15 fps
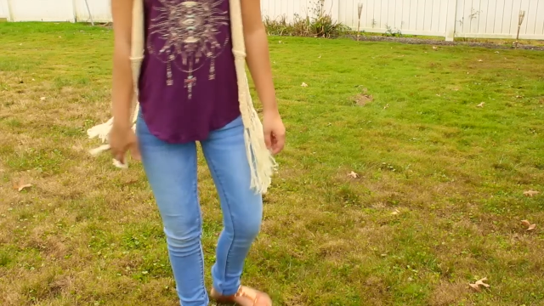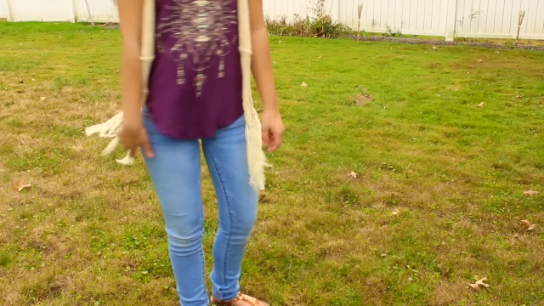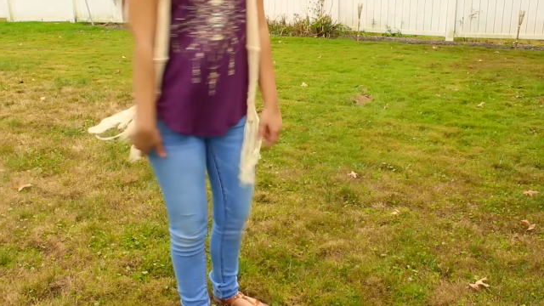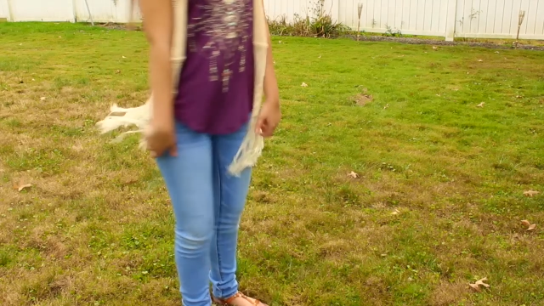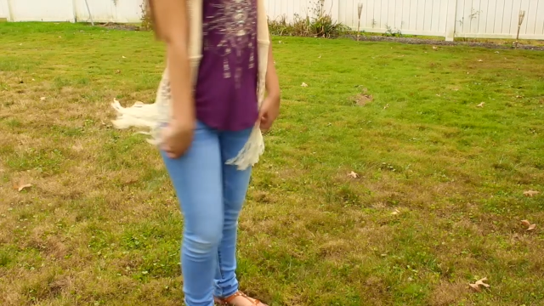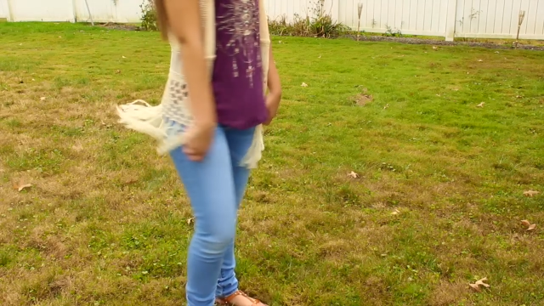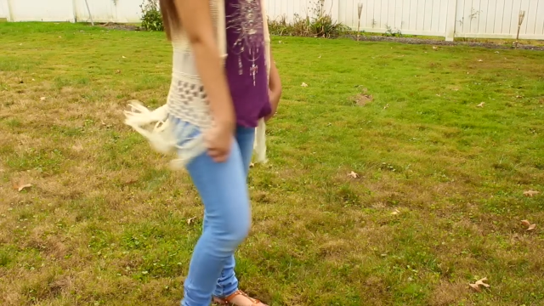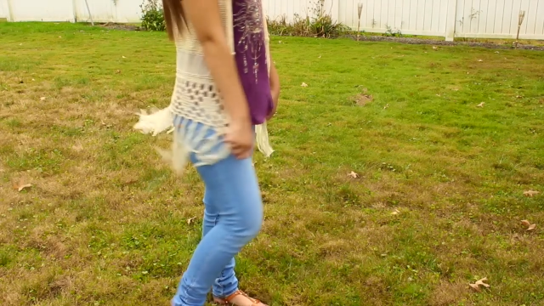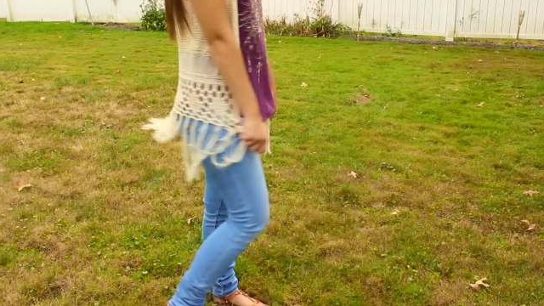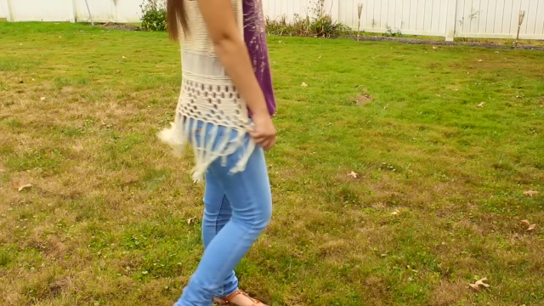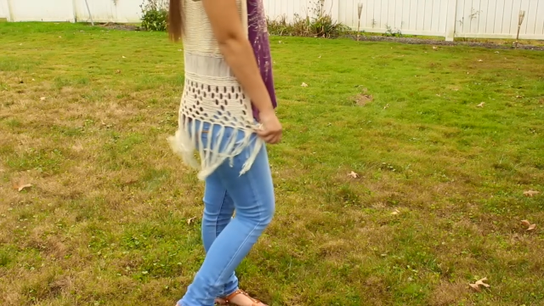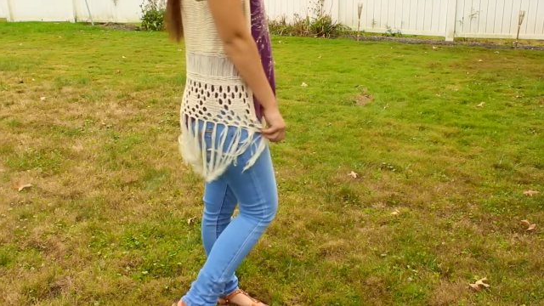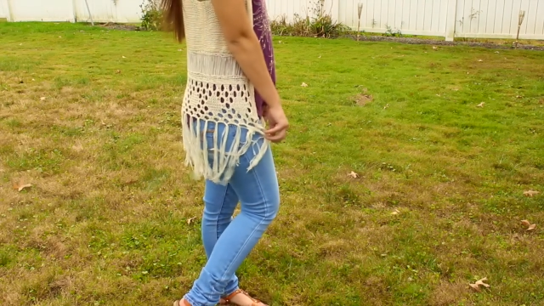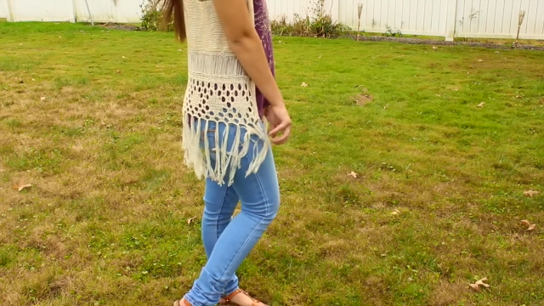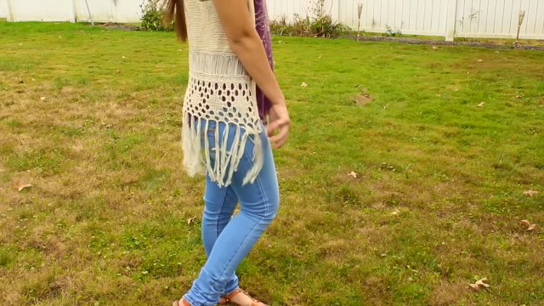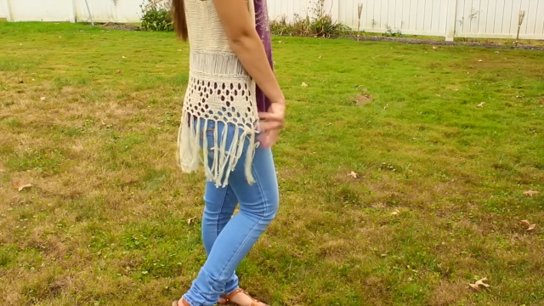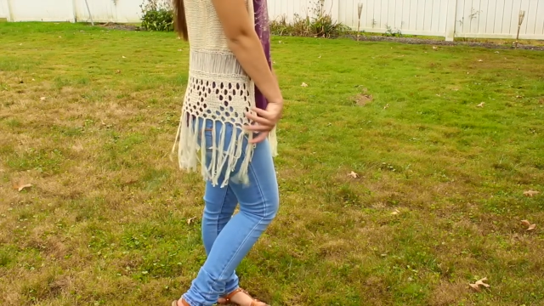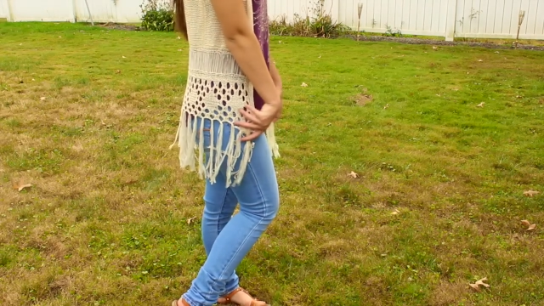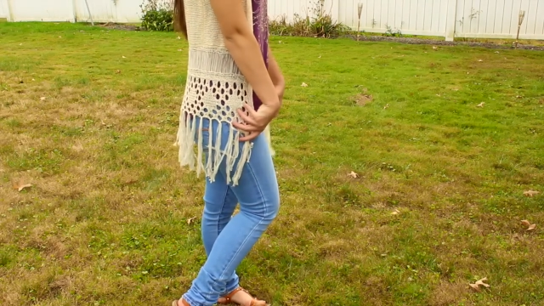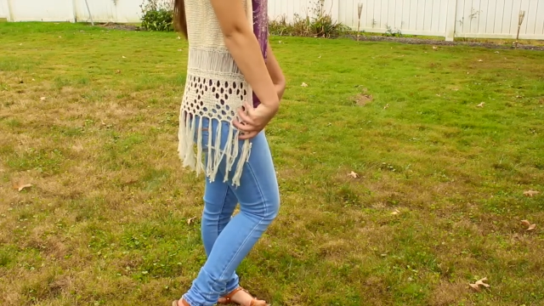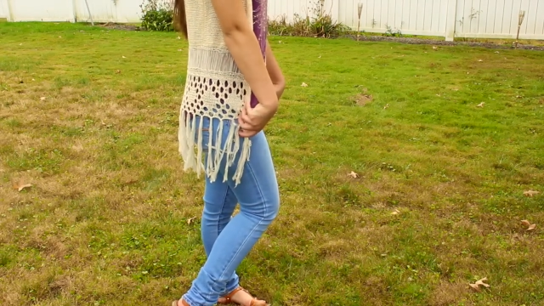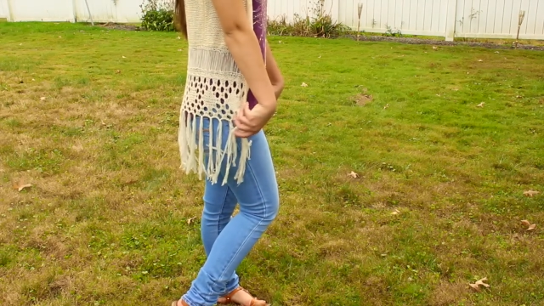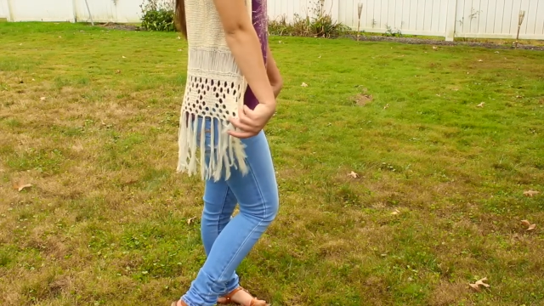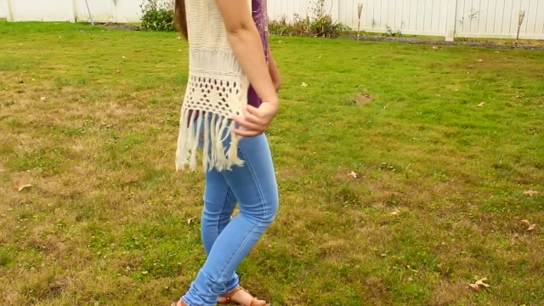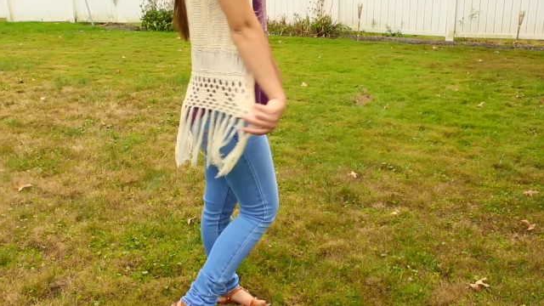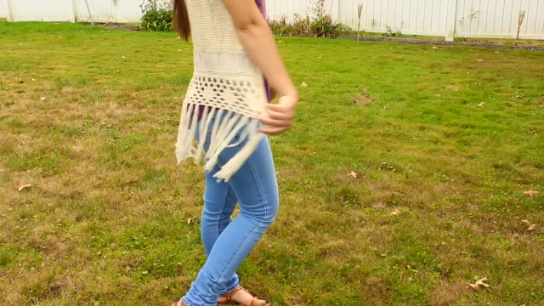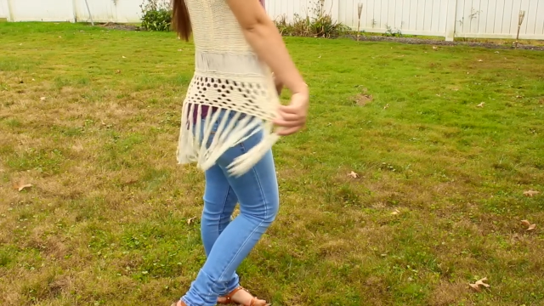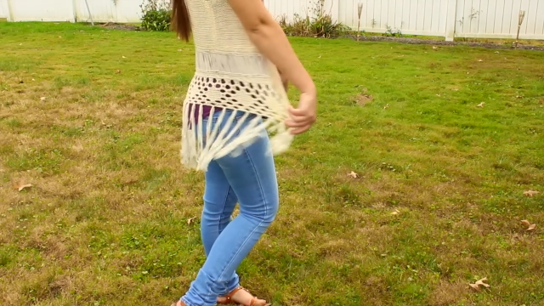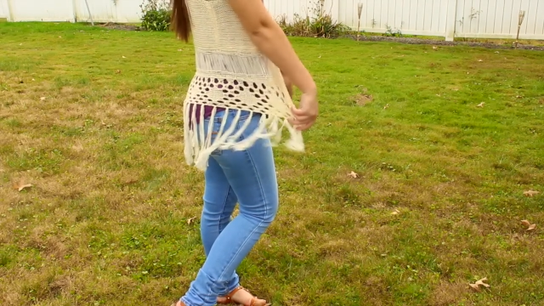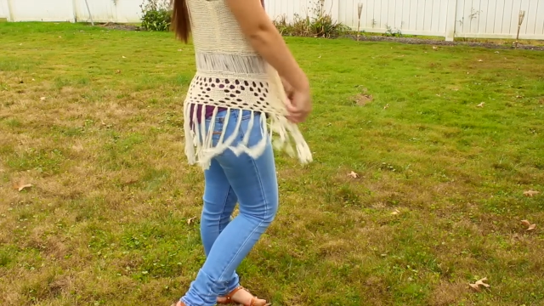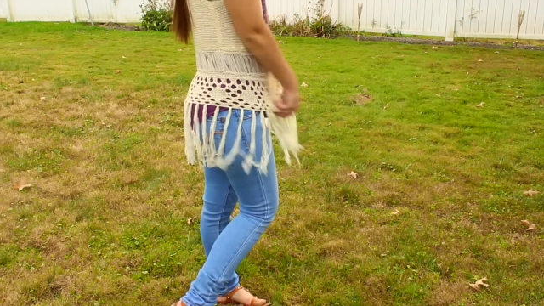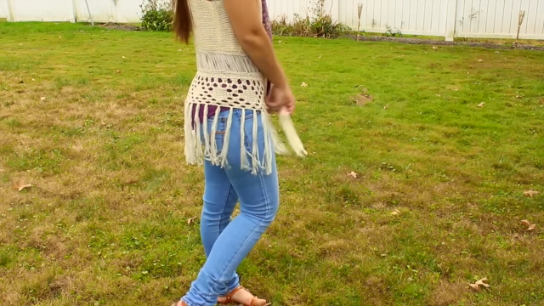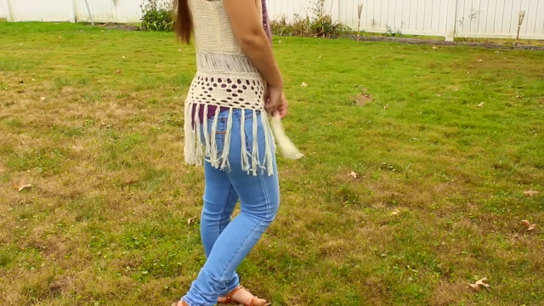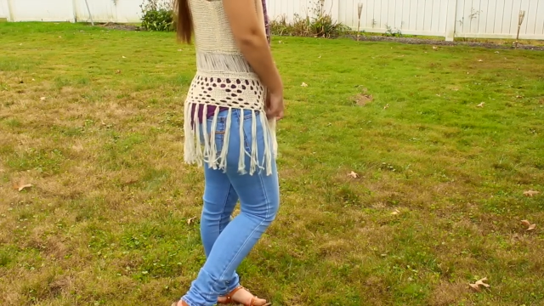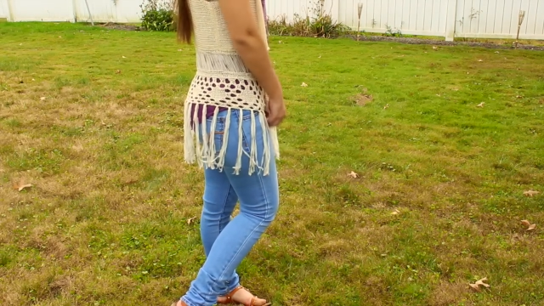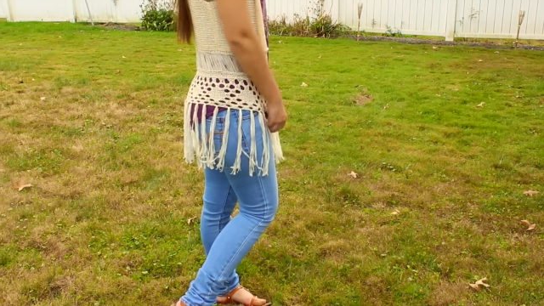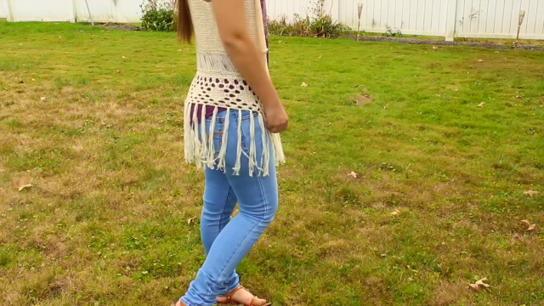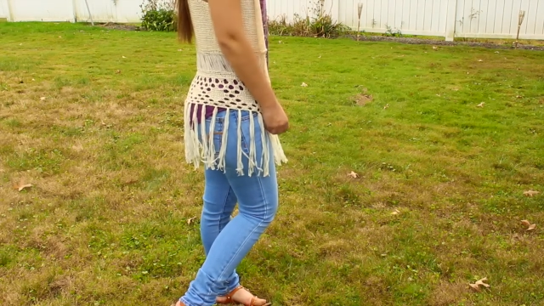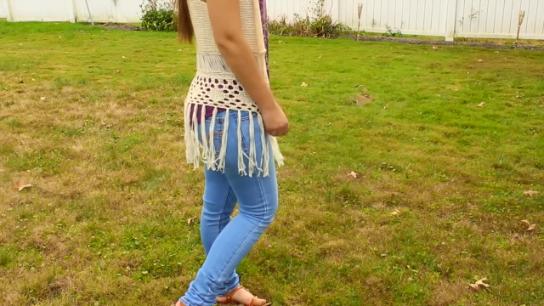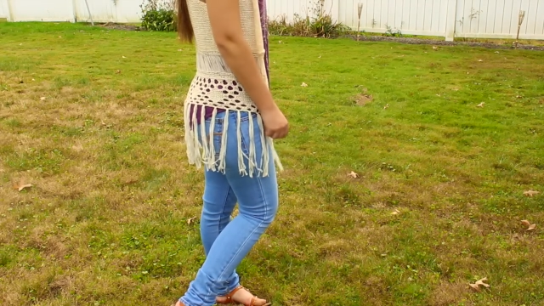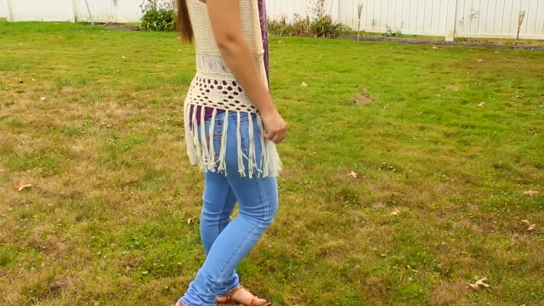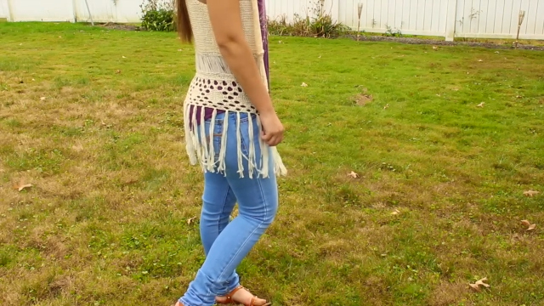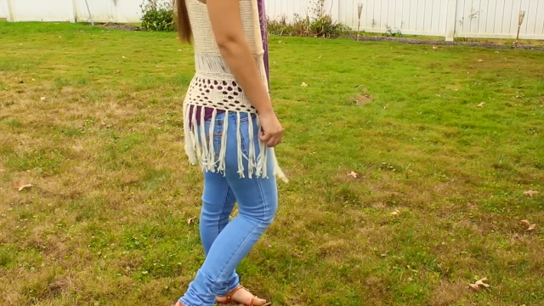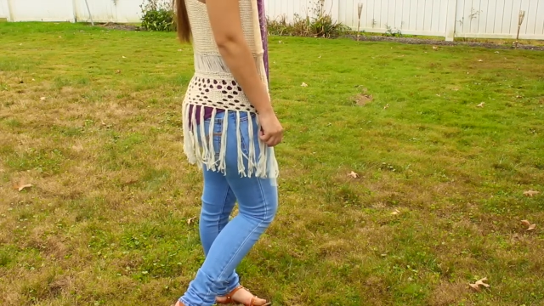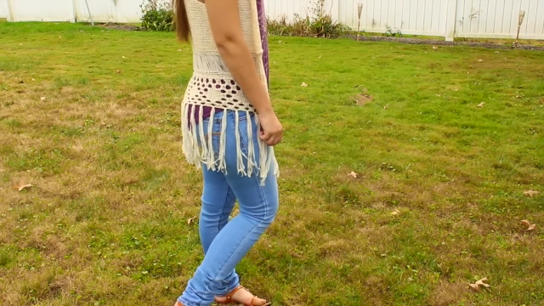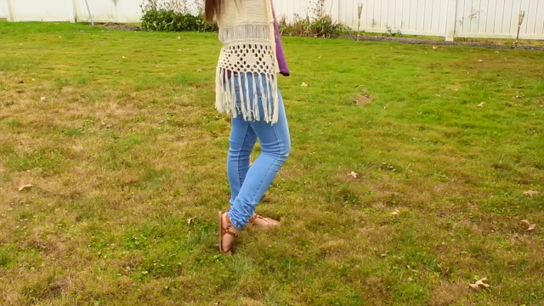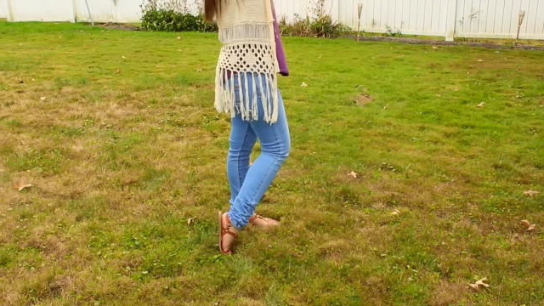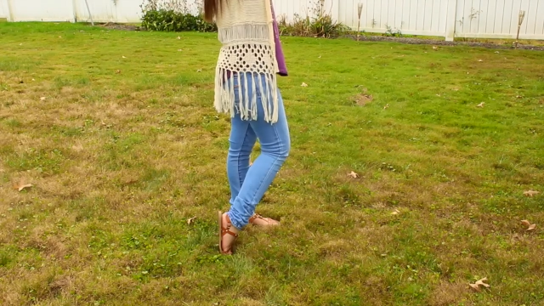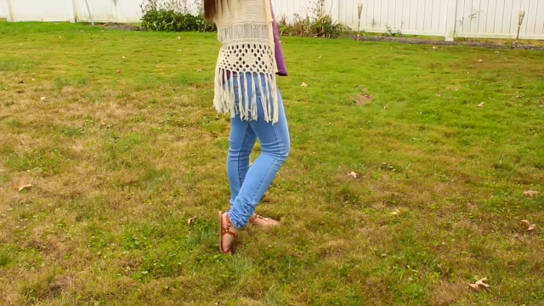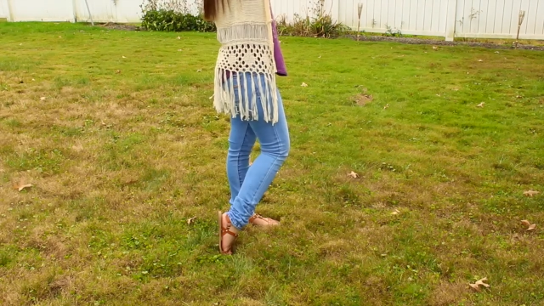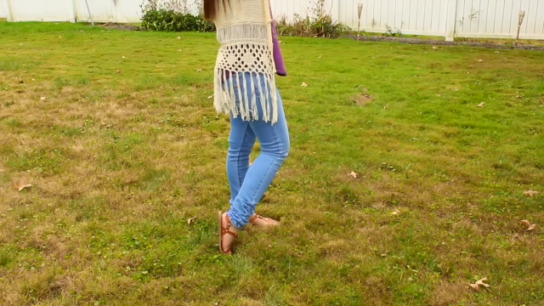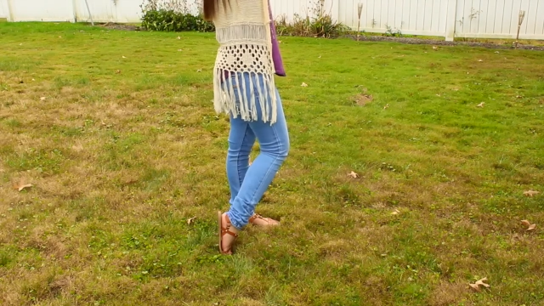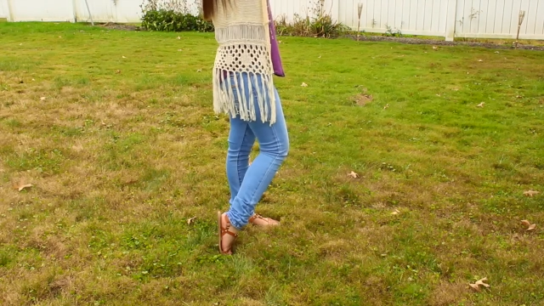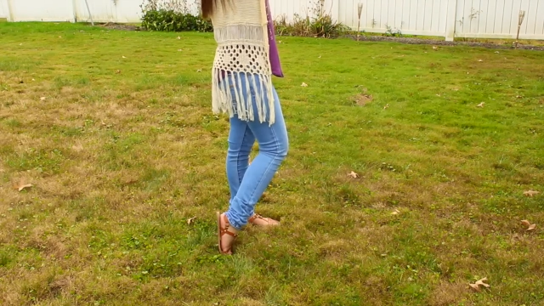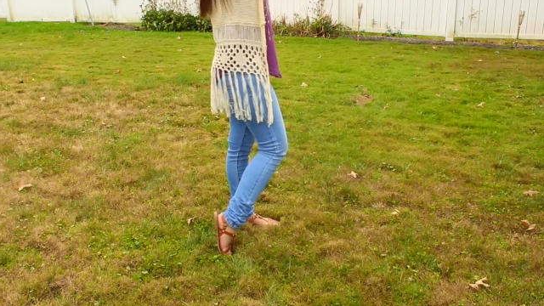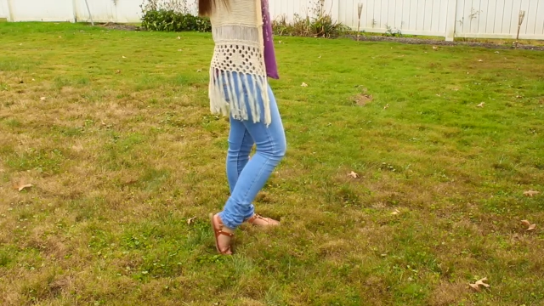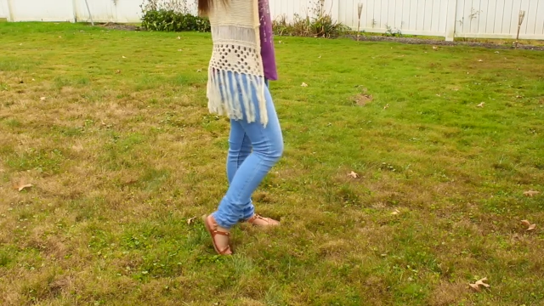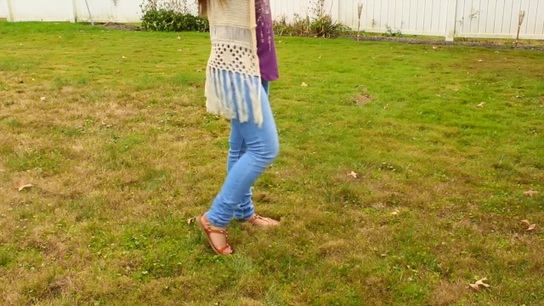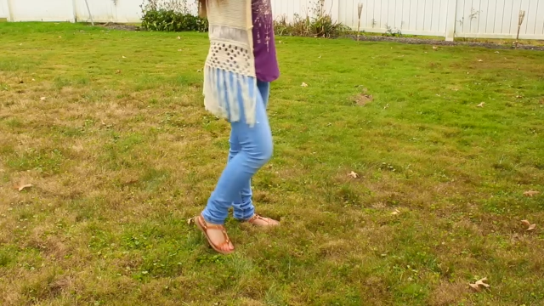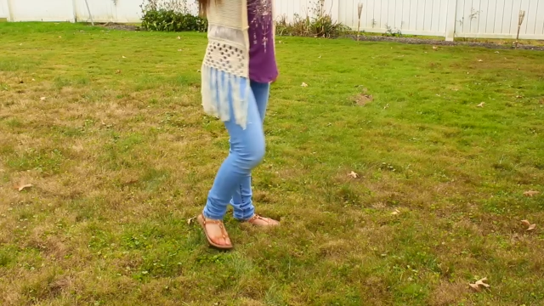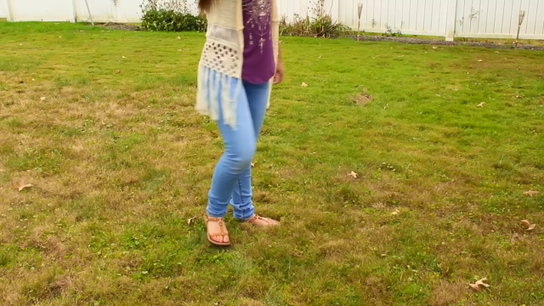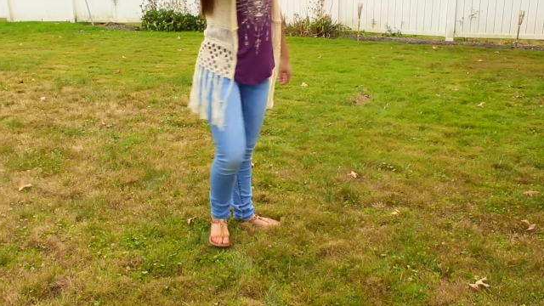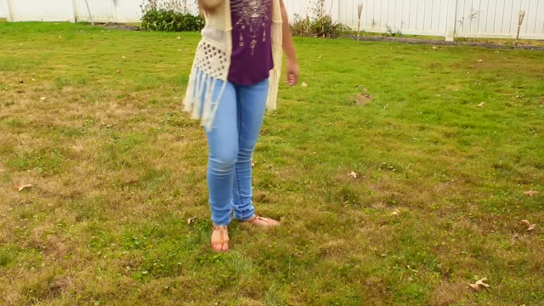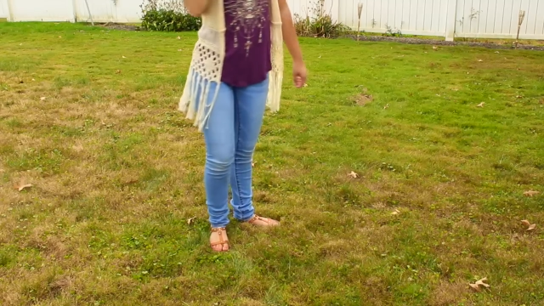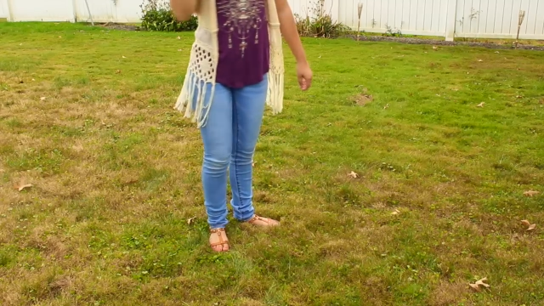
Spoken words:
Nobody's mouth can be seen.